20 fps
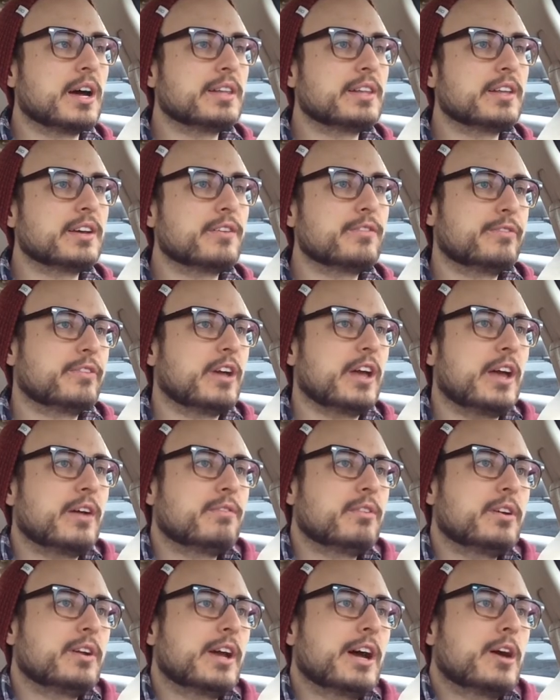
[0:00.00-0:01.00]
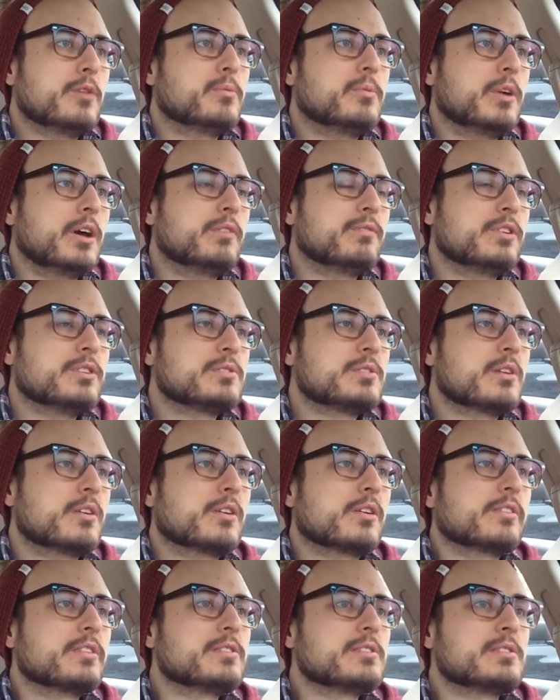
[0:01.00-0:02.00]
I love every al- every
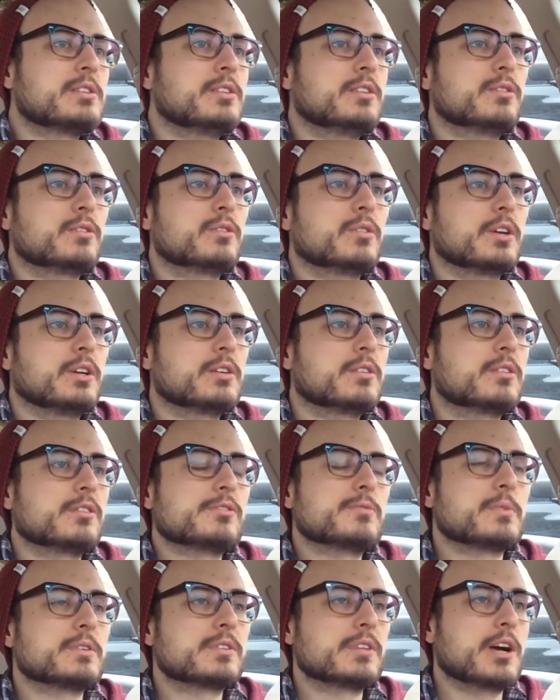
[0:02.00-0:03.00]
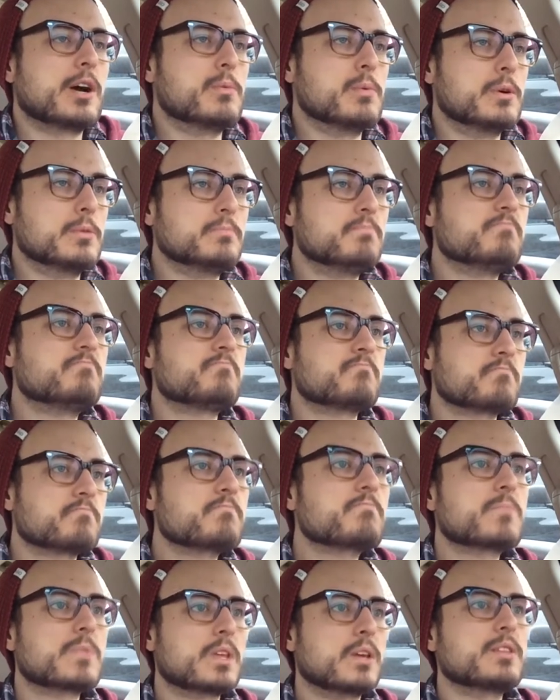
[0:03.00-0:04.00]
song on the CeeLo Green Christmas album.
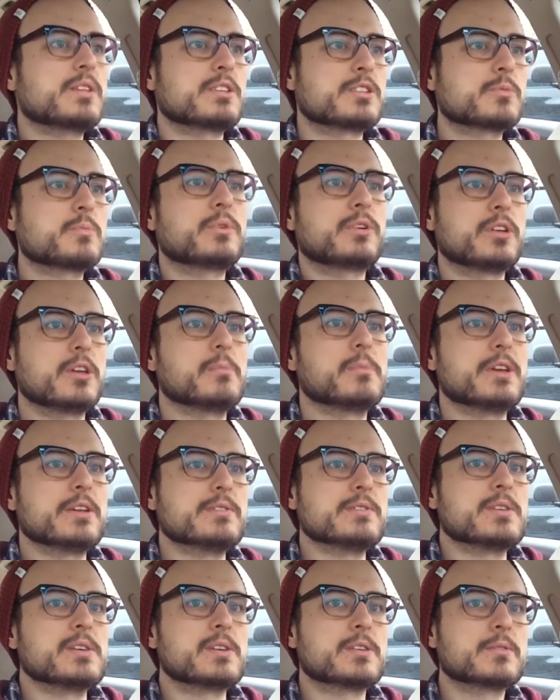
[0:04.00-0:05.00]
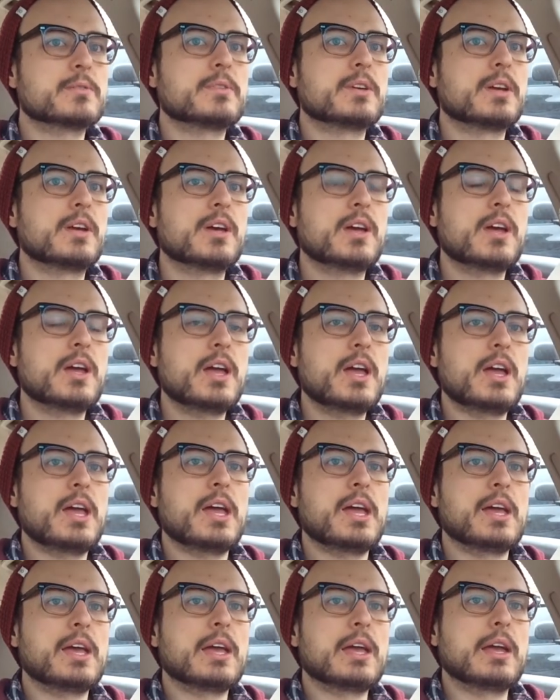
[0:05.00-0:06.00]
That's pretty amazing.
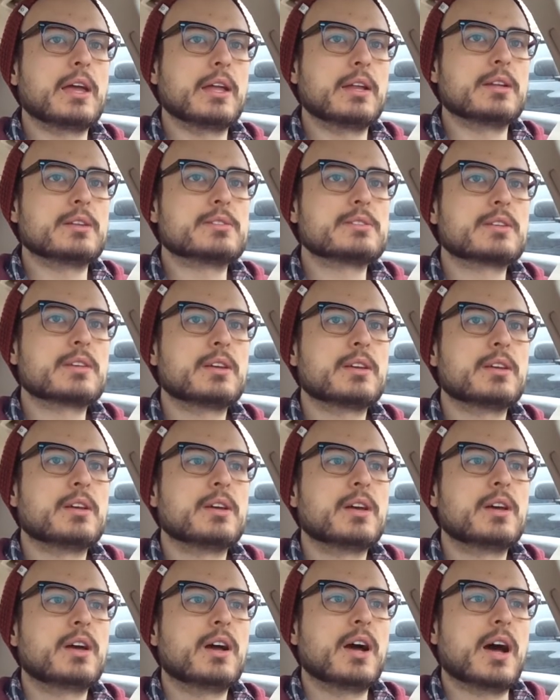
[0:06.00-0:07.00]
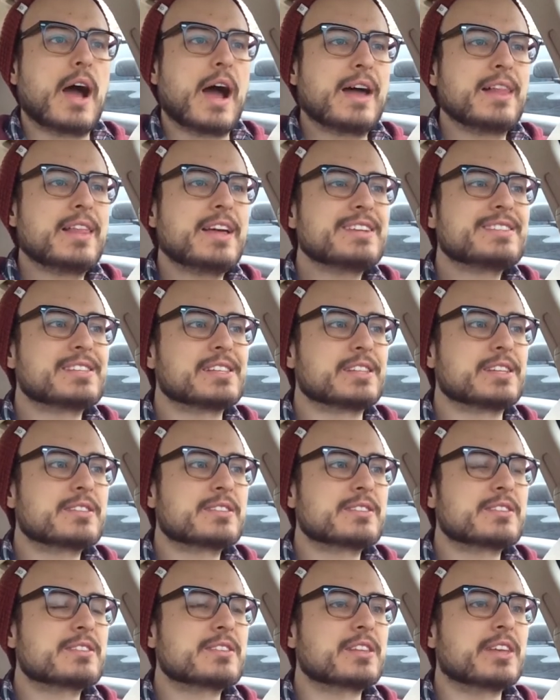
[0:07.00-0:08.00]
And I like to
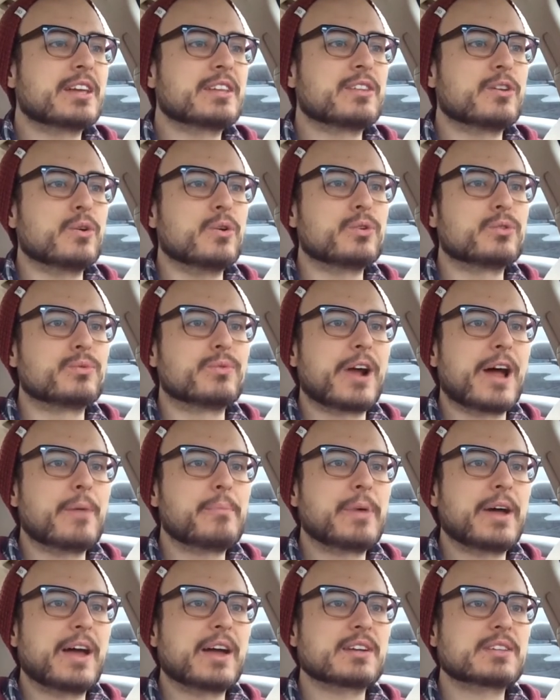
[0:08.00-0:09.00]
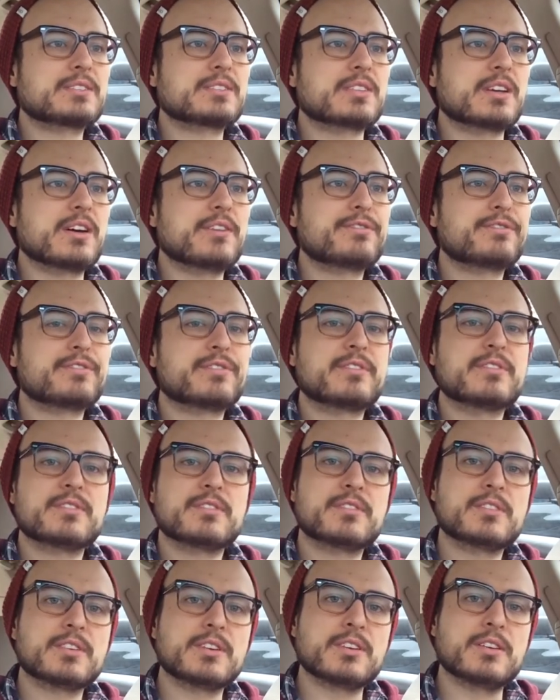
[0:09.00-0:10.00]
listen to like the old Rat Pack stuff,
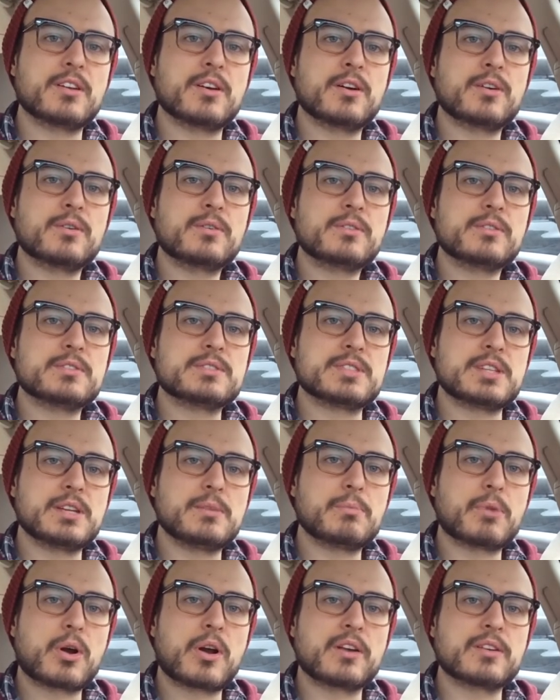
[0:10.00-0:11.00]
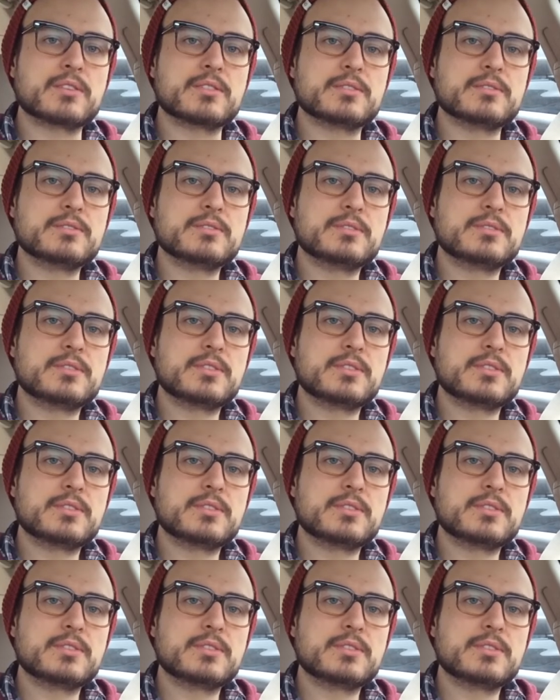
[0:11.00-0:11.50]
you know, Dean Martin